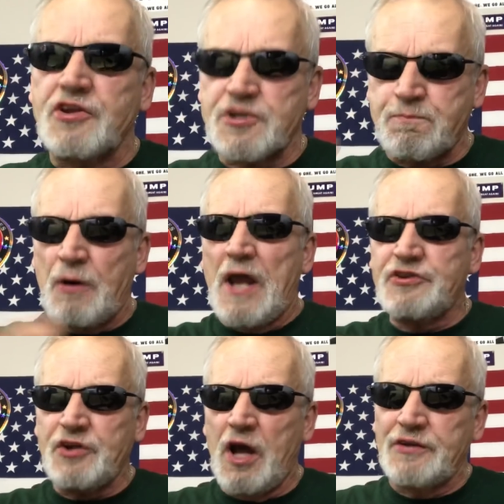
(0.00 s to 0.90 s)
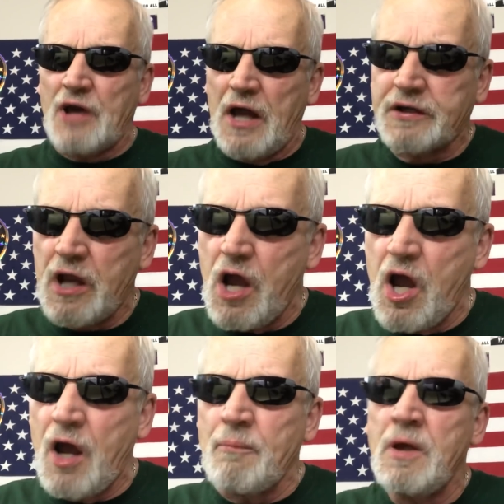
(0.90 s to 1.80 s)
just
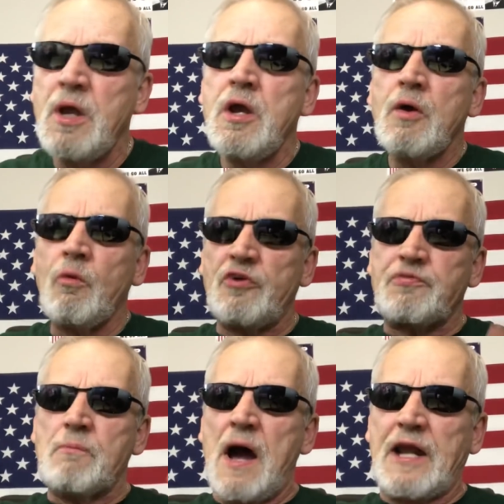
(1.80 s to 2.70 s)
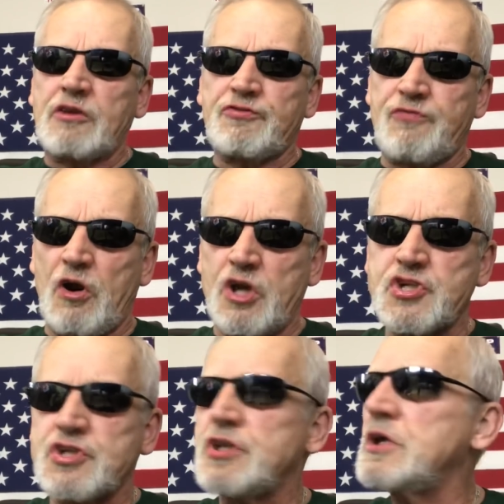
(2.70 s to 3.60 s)
Brighteon.com was Mike's
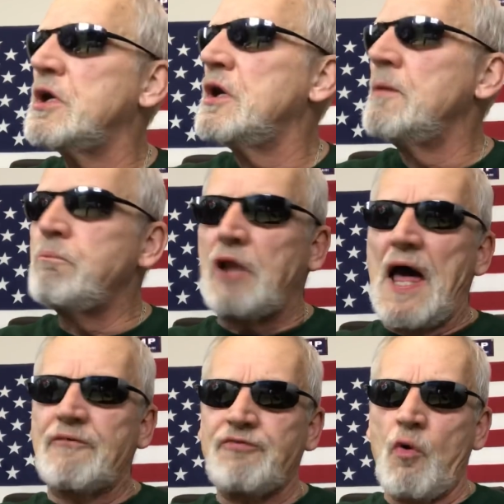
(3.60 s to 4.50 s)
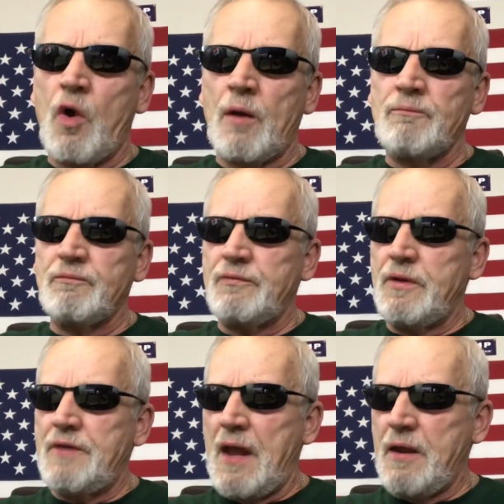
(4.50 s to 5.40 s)
first platform
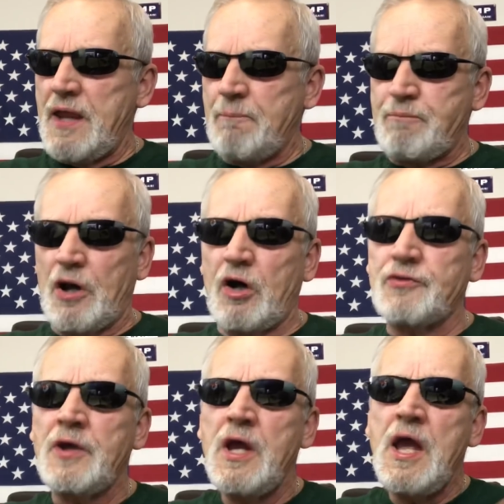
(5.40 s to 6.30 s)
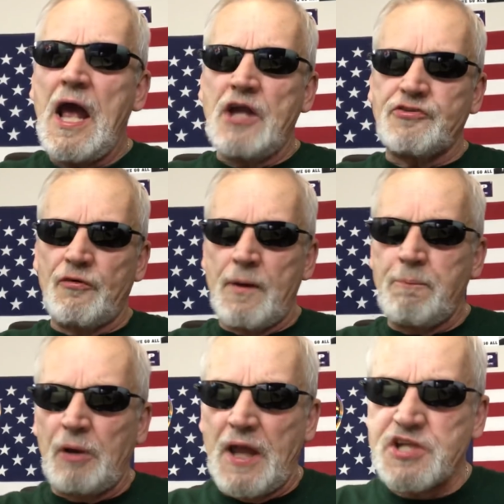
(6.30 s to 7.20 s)
that he built as a
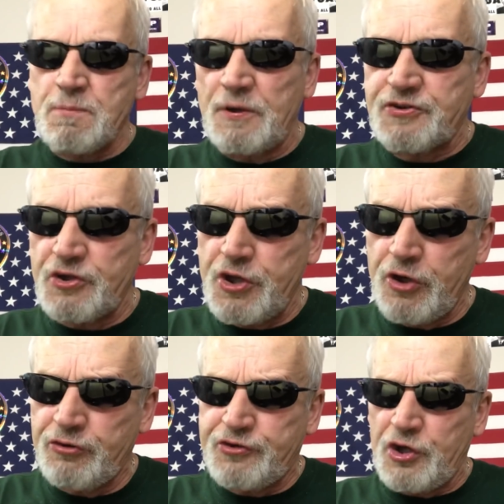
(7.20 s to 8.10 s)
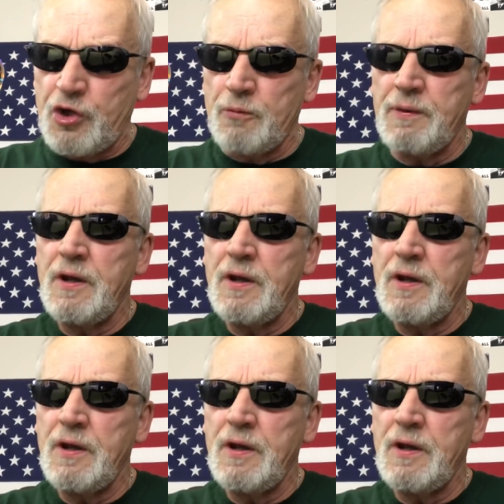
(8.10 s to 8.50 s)
replacement to YouTube.